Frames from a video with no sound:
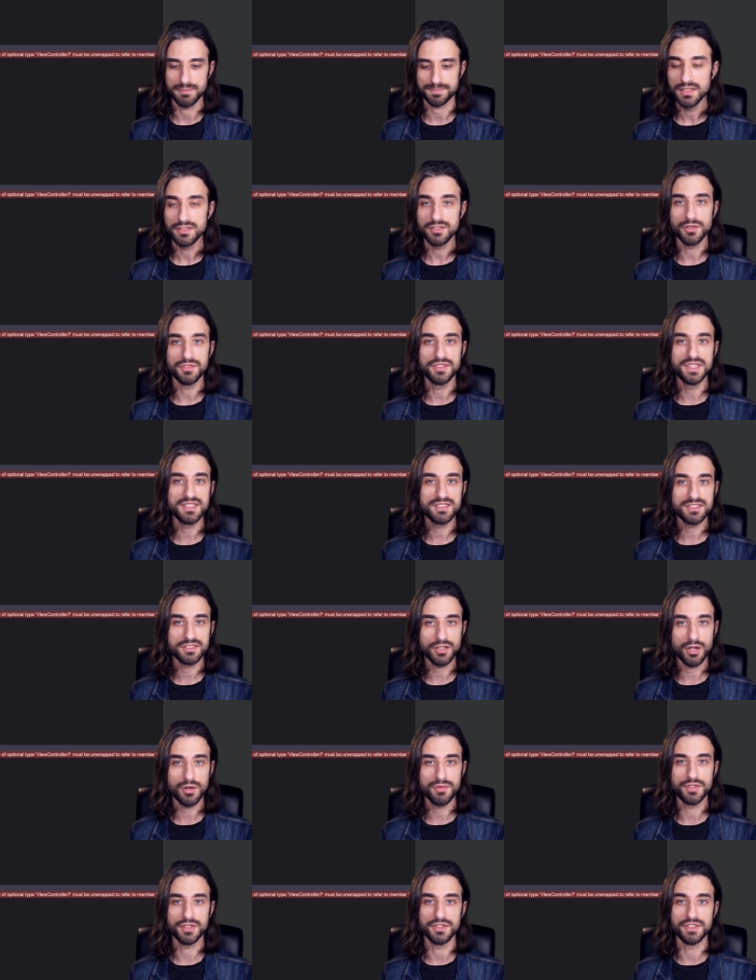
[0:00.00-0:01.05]
So this
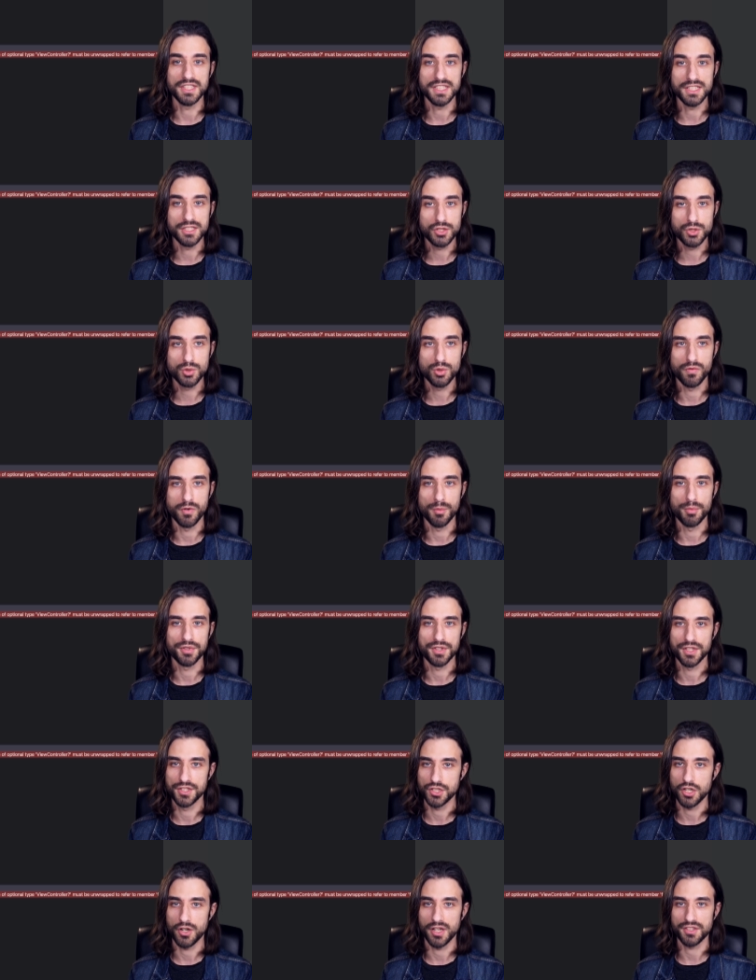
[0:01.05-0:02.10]
solves the issue of a
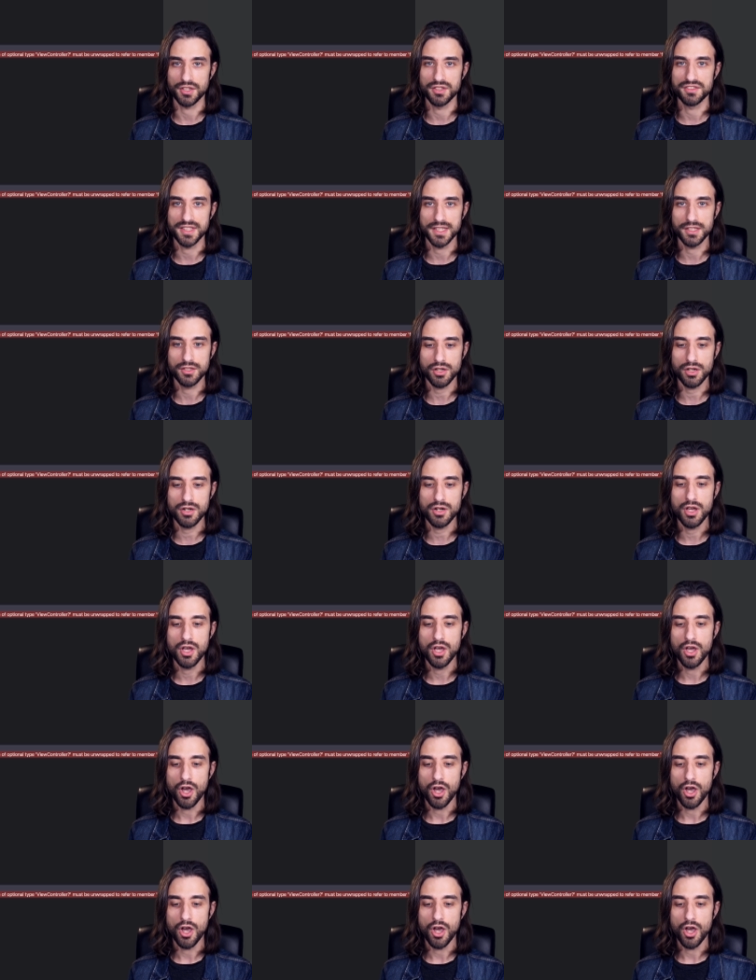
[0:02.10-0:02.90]
potential retain cycle.